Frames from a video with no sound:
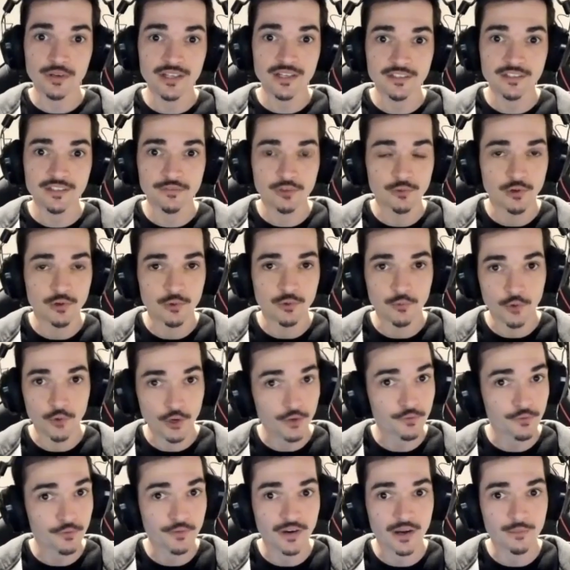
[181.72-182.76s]
if you want to work
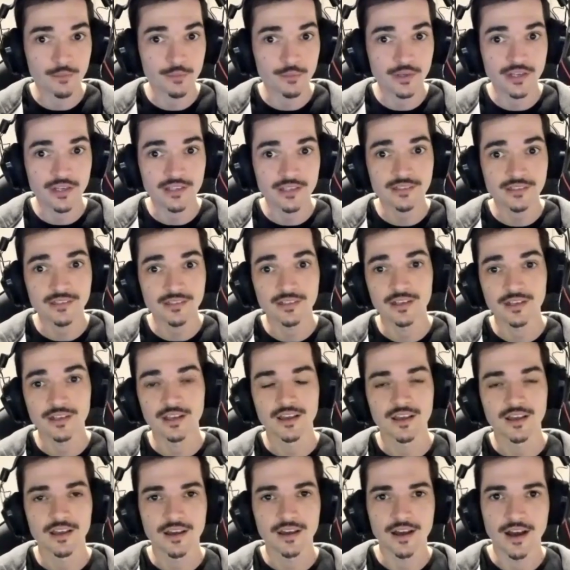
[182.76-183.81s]
for companies
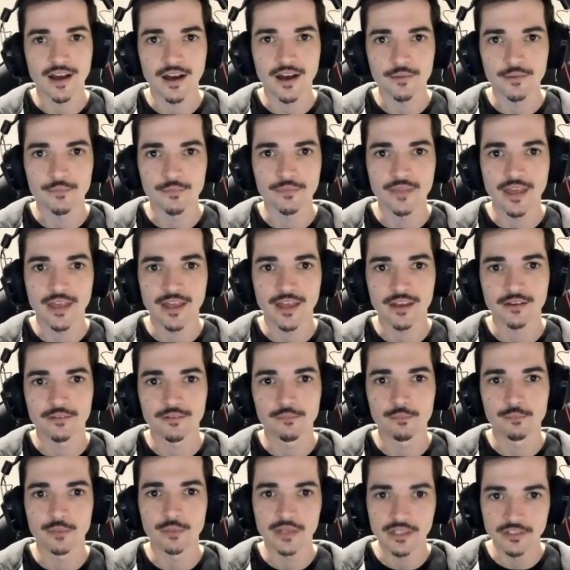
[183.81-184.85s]
um,
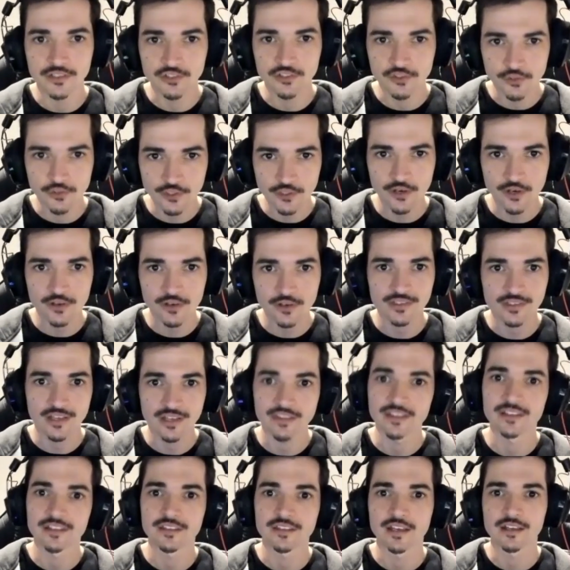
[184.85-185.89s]
and bigger studios. I
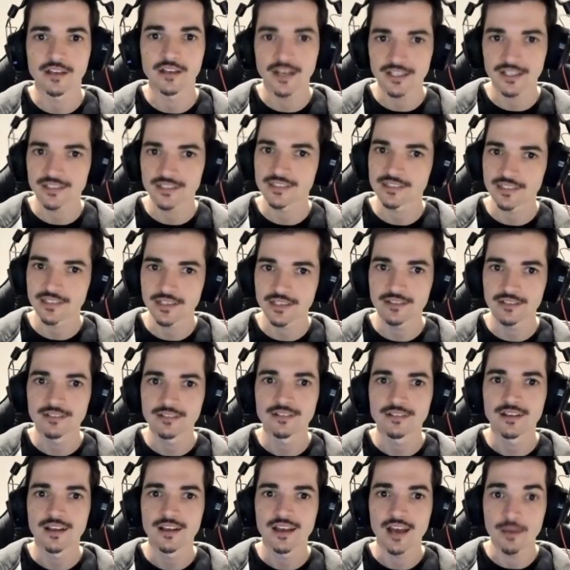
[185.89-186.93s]
think they like to see
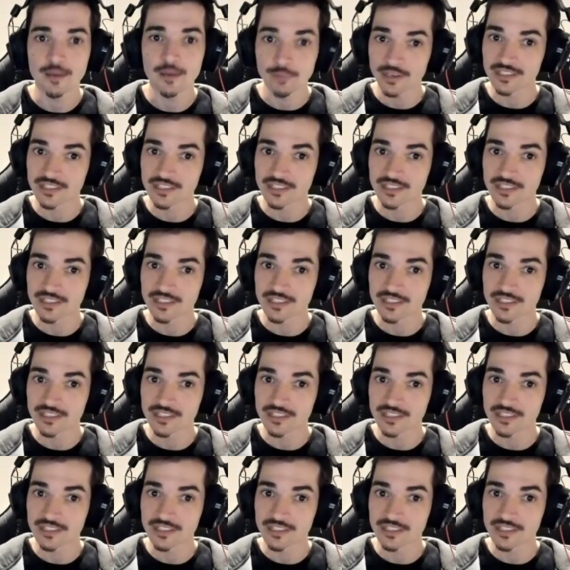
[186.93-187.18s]
a piece of